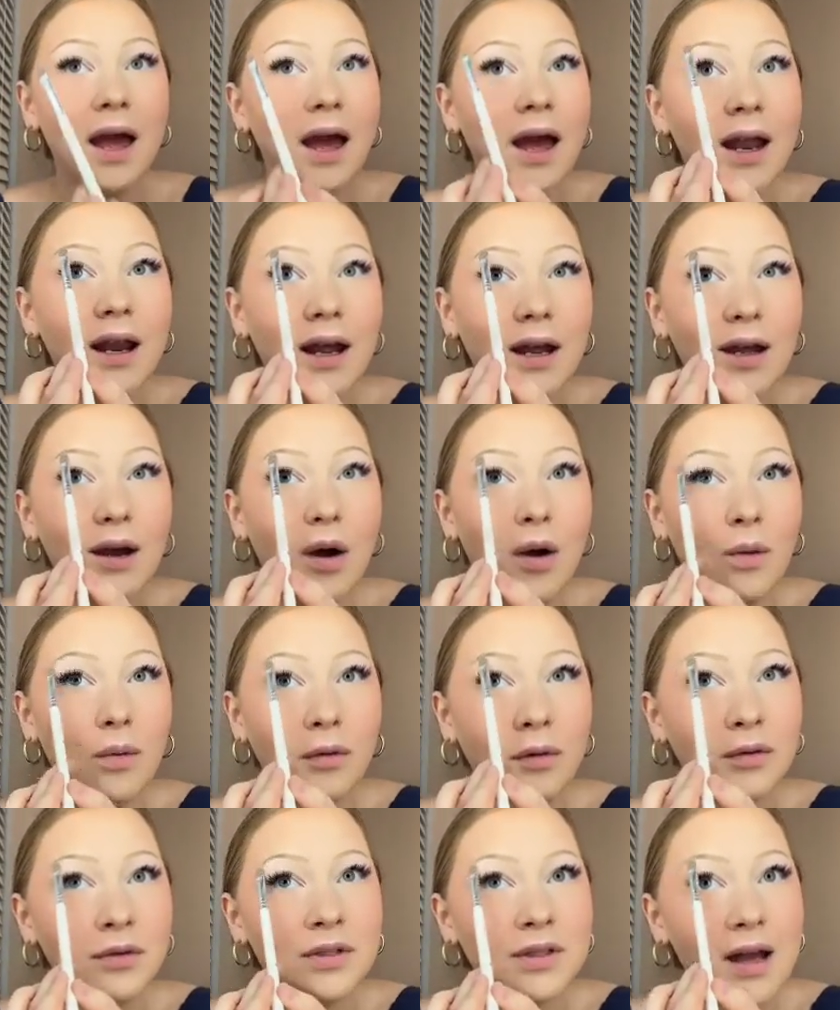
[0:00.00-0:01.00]
and I
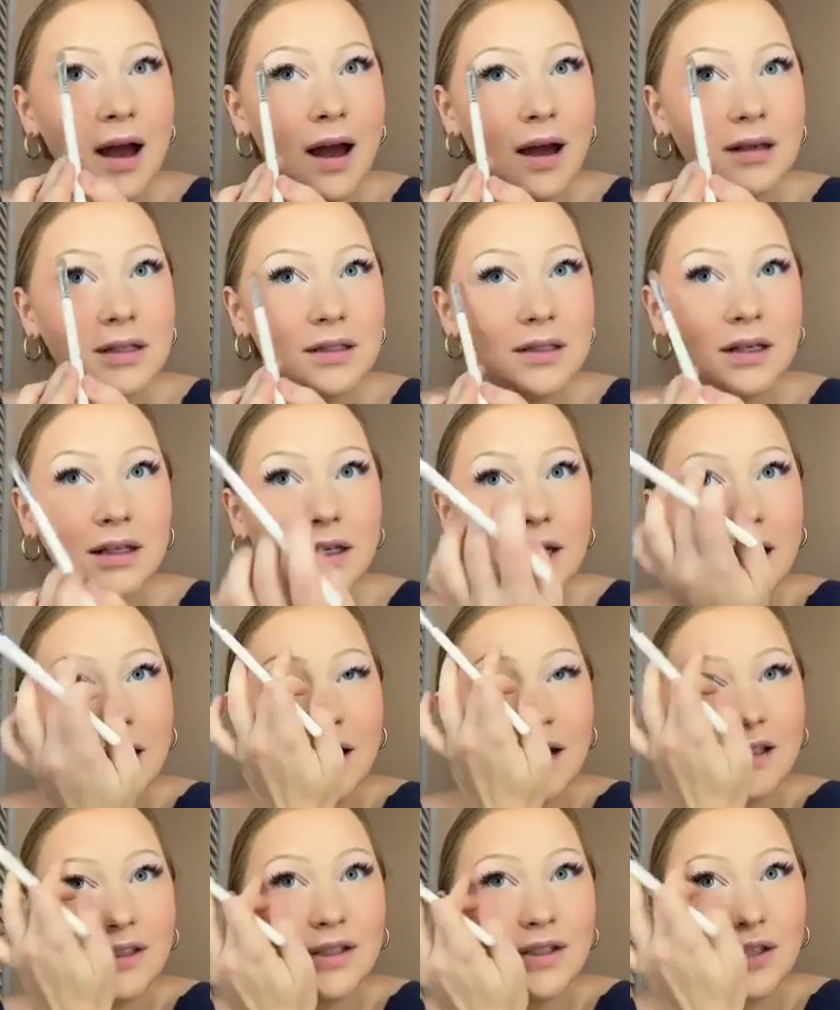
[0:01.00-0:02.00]
almost
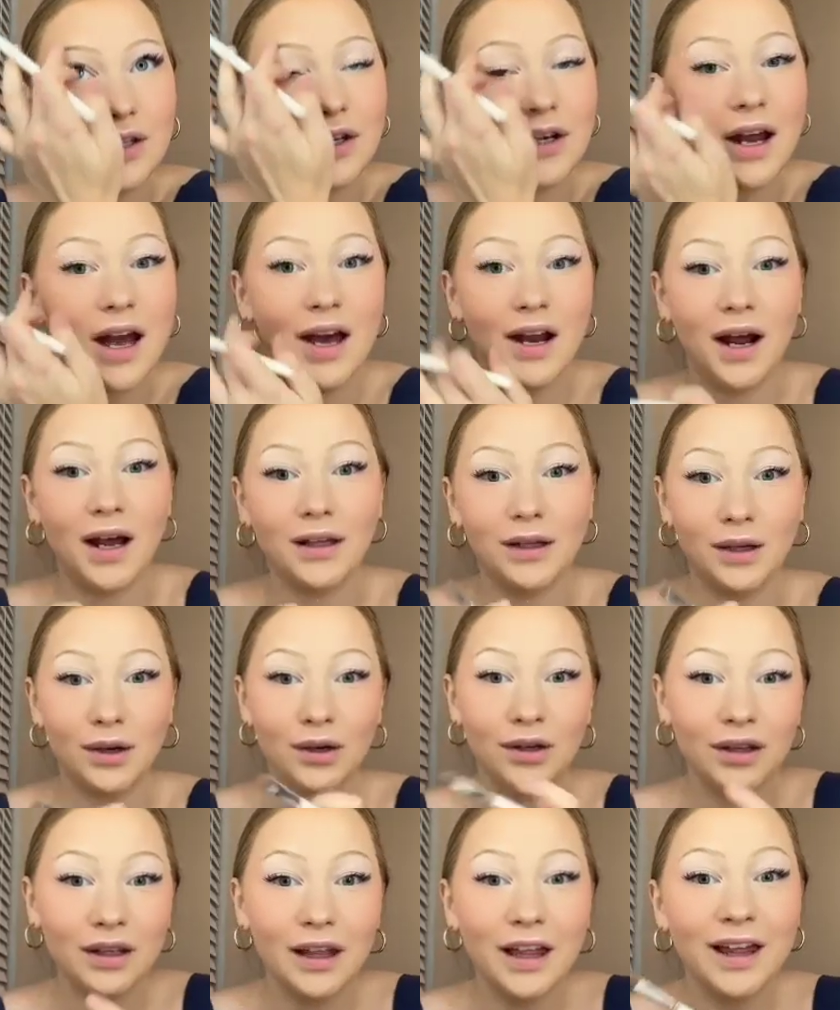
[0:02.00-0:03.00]
accidentally answered, and I
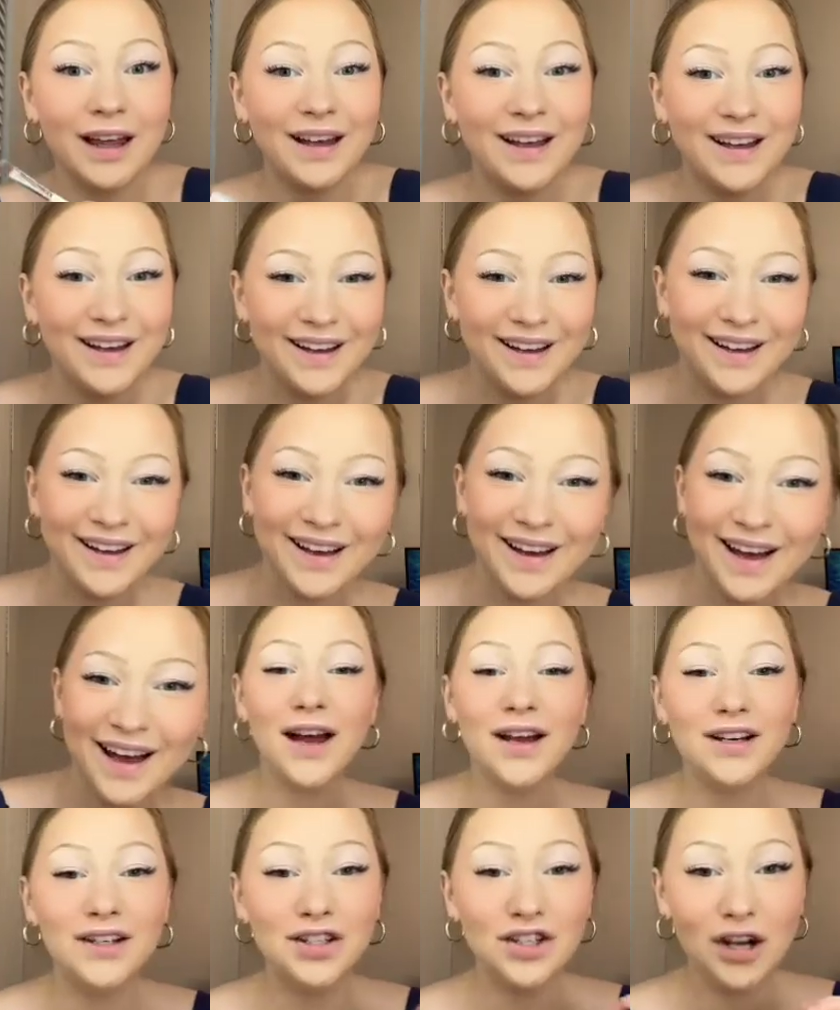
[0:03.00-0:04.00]
literally, like,
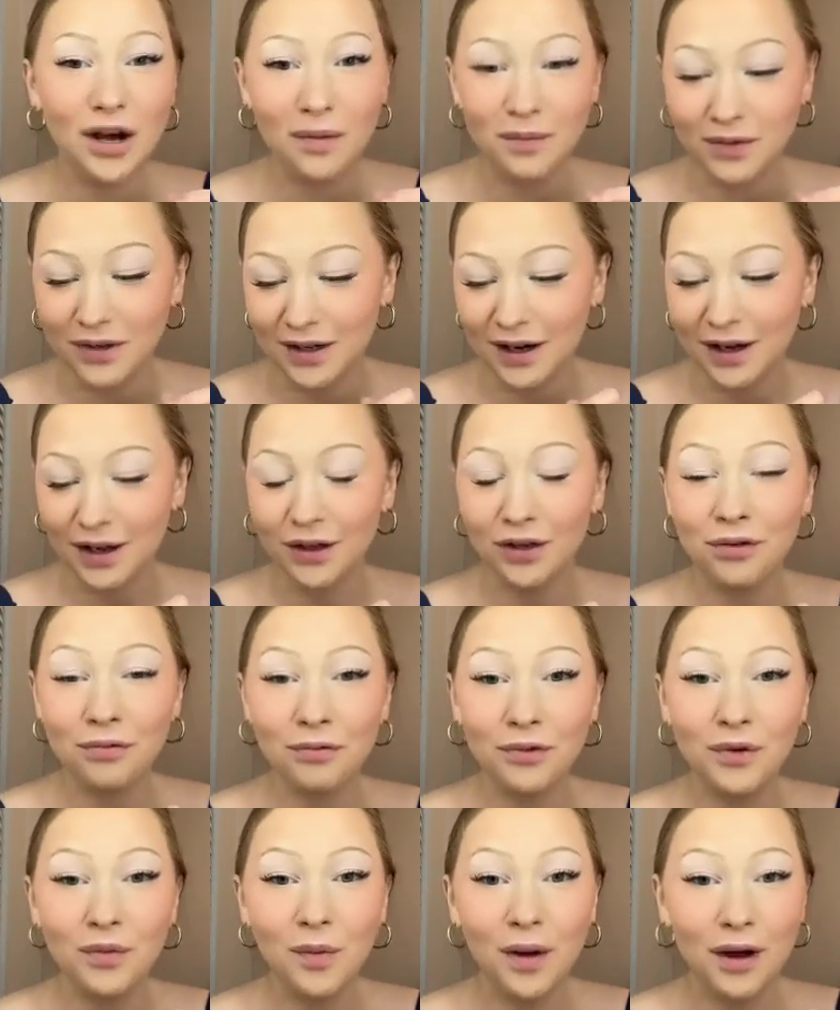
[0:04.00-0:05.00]
I jumped and I
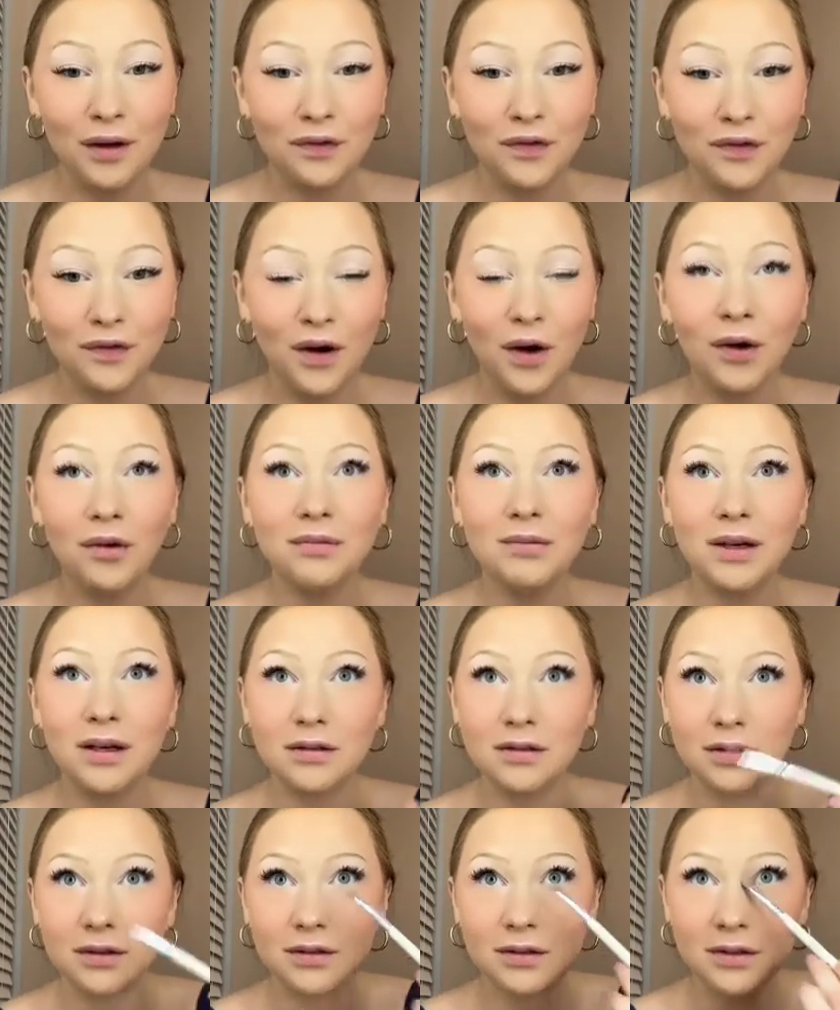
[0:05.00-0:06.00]
threw my phone
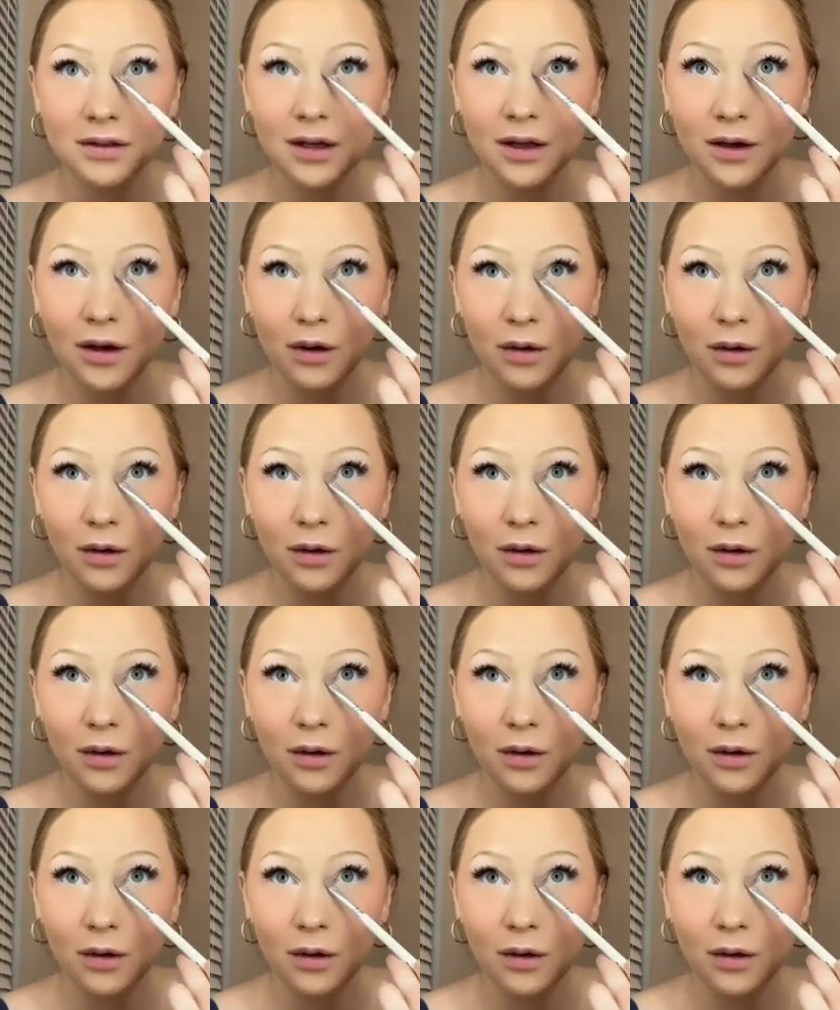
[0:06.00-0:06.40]
because I was like, oh